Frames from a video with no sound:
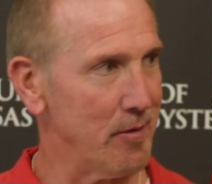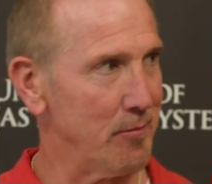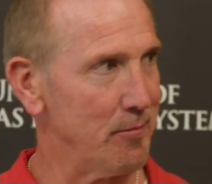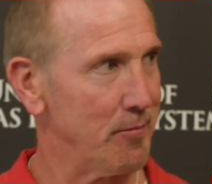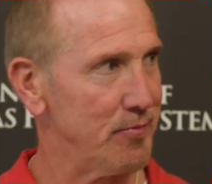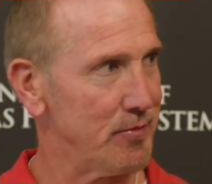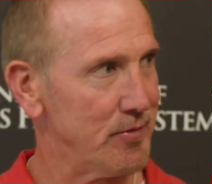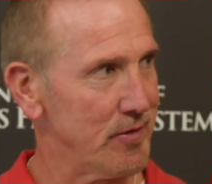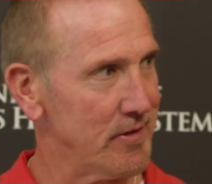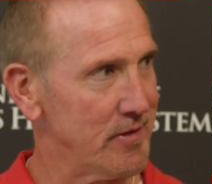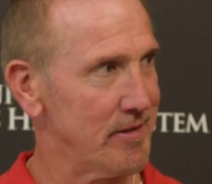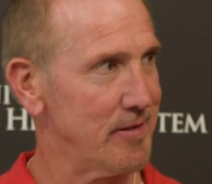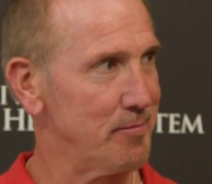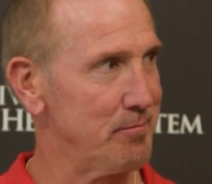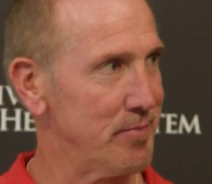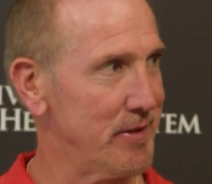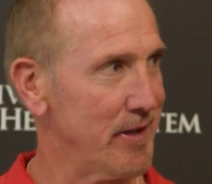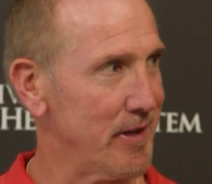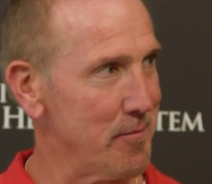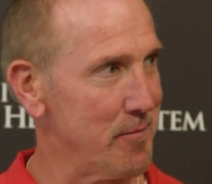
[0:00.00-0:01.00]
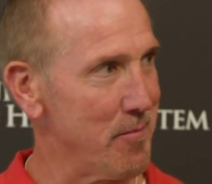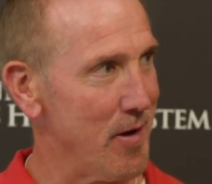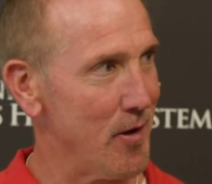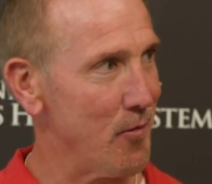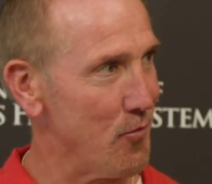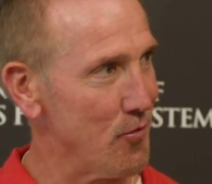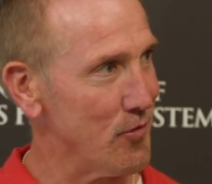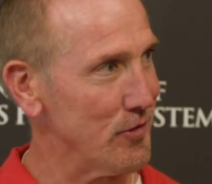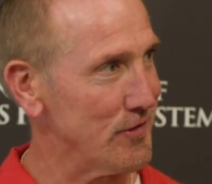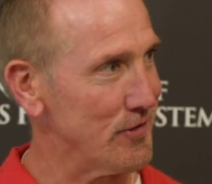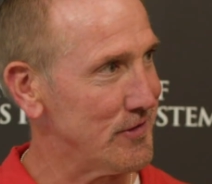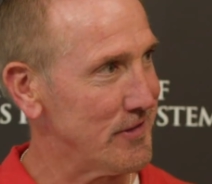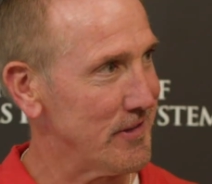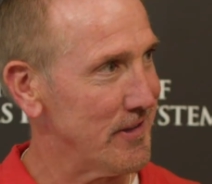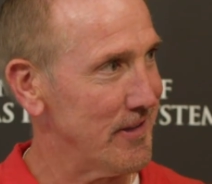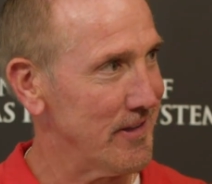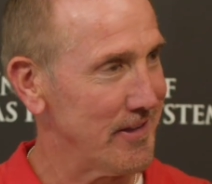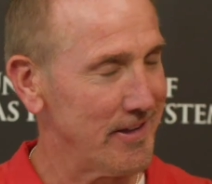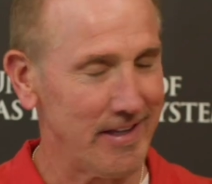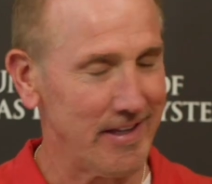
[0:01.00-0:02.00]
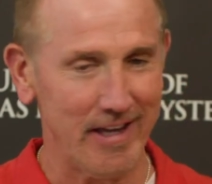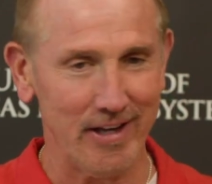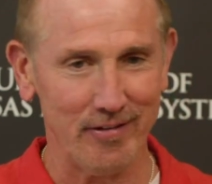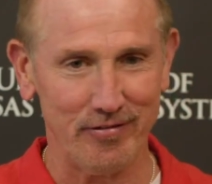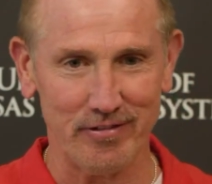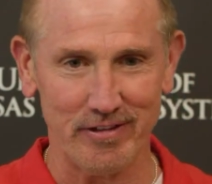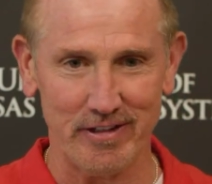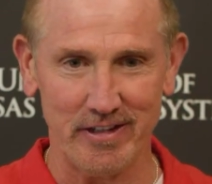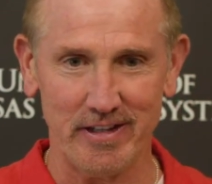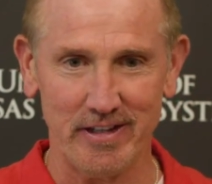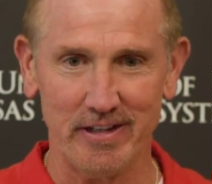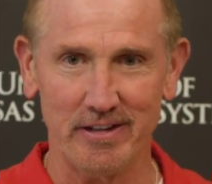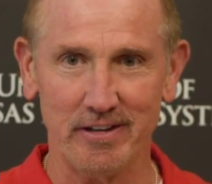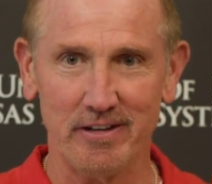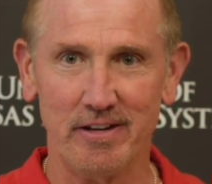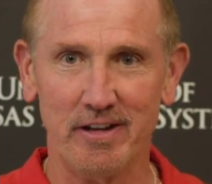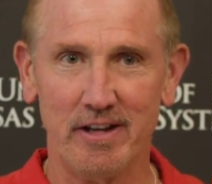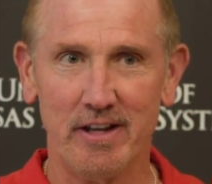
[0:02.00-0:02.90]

I'm ticking my words carefully here.